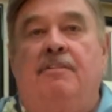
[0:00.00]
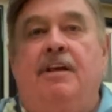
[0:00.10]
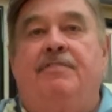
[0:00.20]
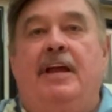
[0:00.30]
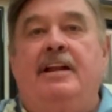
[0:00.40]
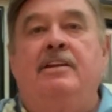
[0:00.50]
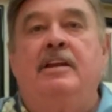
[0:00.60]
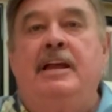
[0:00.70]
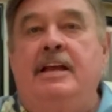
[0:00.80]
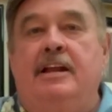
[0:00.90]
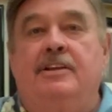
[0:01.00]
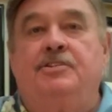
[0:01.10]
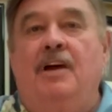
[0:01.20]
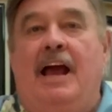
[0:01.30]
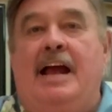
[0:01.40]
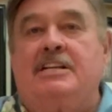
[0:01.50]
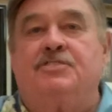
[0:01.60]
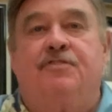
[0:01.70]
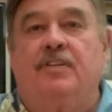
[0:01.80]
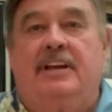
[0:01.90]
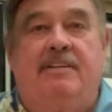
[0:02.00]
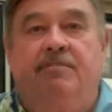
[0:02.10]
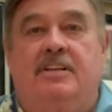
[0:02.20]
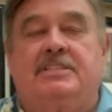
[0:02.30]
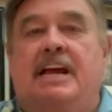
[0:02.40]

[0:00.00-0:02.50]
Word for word: that they needed to ask forgiveness.